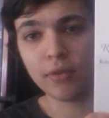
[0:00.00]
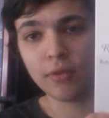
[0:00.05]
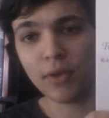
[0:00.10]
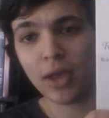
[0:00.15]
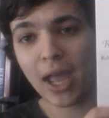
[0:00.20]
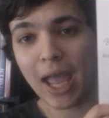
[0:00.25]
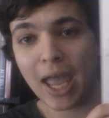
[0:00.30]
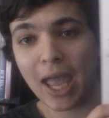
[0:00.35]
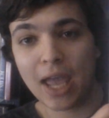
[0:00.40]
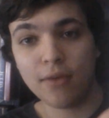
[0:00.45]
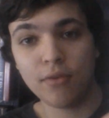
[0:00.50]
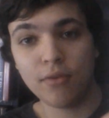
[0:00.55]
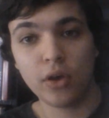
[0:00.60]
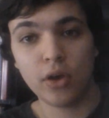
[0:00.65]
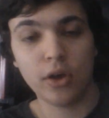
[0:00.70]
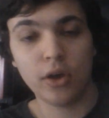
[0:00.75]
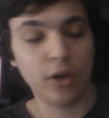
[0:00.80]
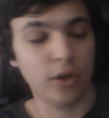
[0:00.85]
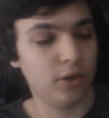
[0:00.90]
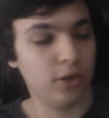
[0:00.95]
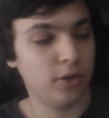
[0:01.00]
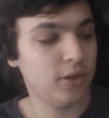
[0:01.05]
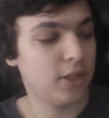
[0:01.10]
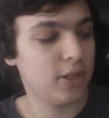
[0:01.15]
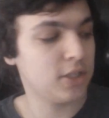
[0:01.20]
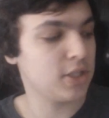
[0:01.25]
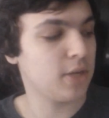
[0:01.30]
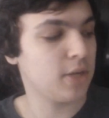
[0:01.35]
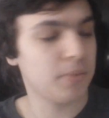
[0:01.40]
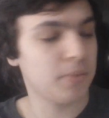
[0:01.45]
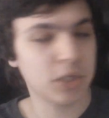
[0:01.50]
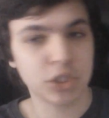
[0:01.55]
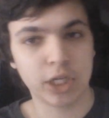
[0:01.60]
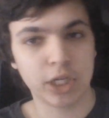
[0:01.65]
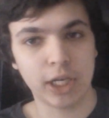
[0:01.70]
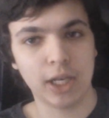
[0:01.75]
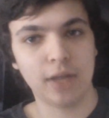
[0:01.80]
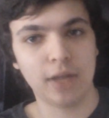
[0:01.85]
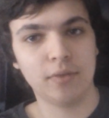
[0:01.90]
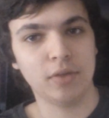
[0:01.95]
I've ever heard. That's how much I
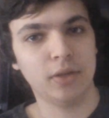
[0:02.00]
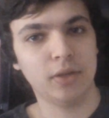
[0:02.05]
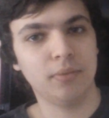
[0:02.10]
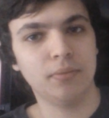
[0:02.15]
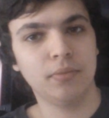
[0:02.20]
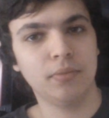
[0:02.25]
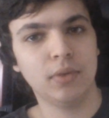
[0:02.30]
love it.